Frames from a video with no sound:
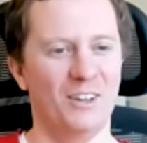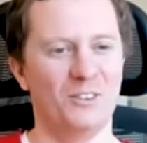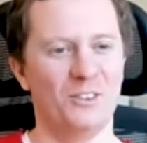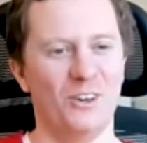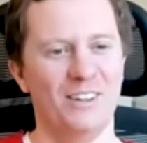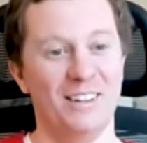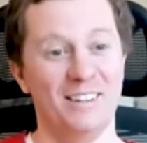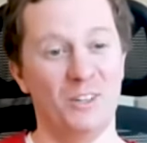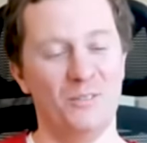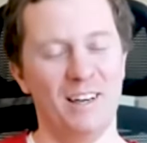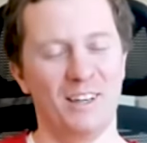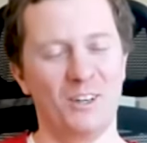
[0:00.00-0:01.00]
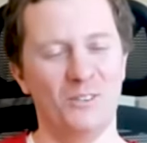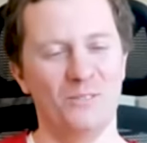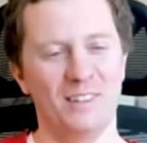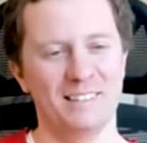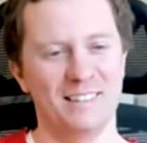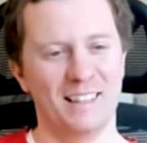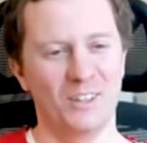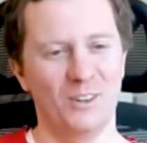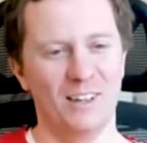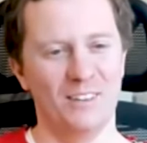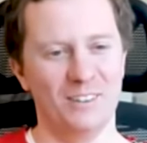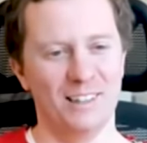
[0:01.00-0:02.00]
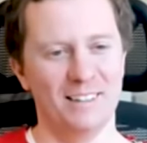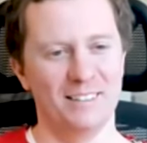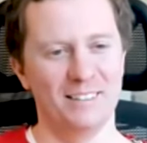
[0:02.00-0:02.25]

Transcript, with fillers: So there are many companies that go under that.